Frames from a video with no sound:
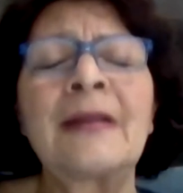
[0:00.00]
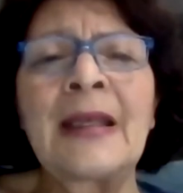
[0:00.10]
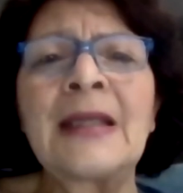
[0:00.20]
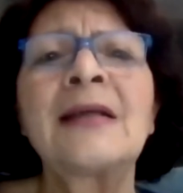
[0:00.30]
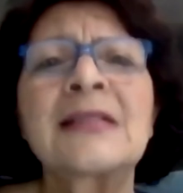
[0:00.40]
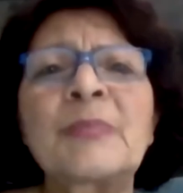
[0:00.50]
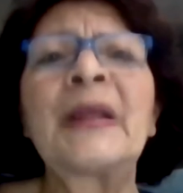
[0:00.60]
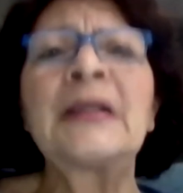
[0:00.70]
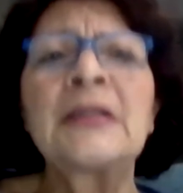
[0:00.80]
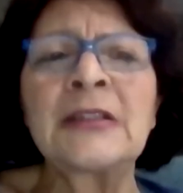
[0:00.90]
that they
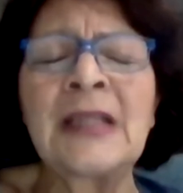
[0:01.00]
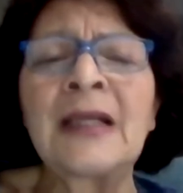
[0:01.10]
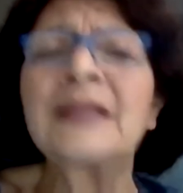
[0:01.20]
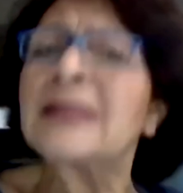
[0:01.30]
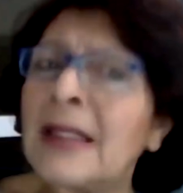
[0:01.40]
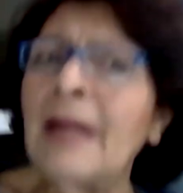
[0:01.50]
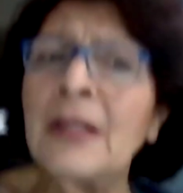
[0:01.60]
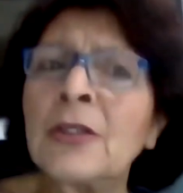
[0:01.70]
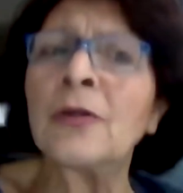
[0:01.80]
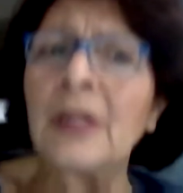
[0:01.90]
spend another
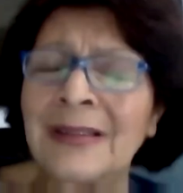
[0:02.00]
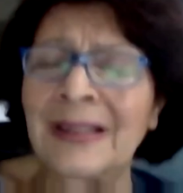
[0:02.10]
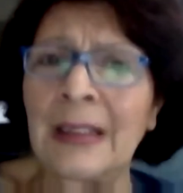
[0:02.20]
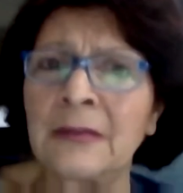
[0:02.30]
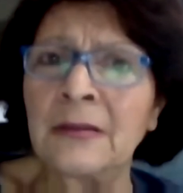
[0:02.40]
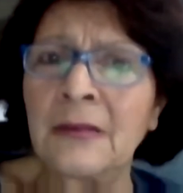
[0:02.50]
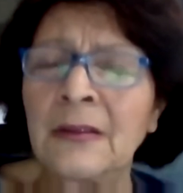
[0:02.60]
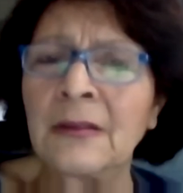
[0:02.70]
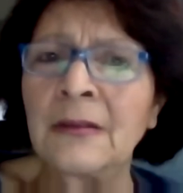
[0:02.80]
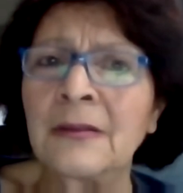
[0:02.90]
year at Gan.
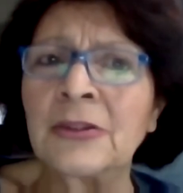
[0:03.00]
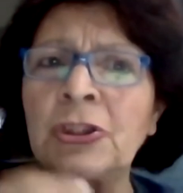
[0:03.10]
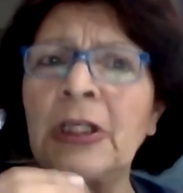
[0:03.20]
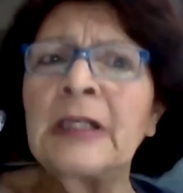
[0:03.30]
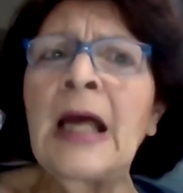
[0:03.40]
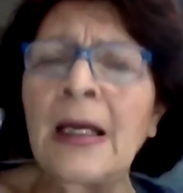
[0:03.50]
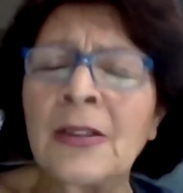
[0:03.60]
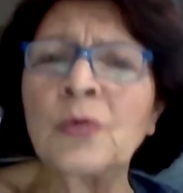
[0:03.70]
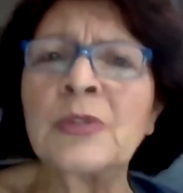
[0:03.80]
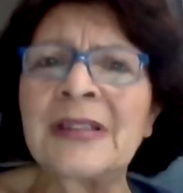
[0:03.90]
Shana
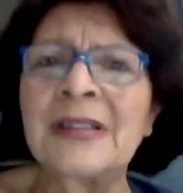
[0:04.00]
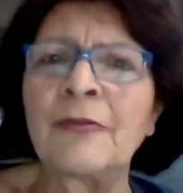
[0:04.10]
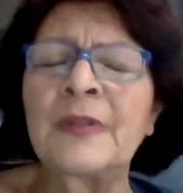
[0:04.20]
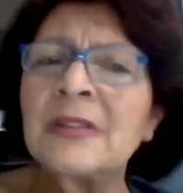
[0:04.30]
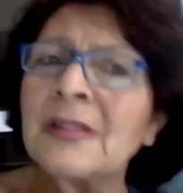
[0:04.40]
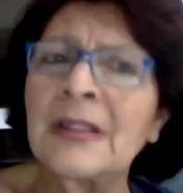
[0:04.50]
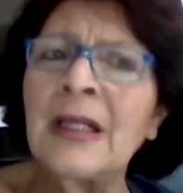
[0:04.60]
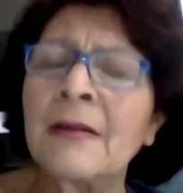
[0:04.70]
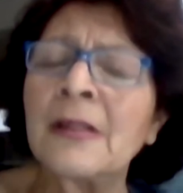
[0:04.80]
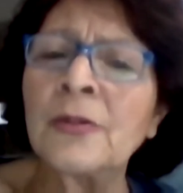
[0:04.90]
no sefet,
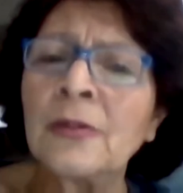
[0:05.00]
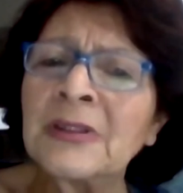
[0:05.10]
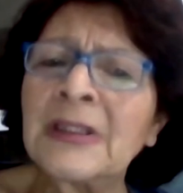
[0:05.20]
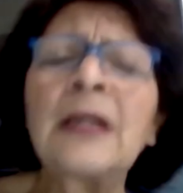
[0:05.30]
another year at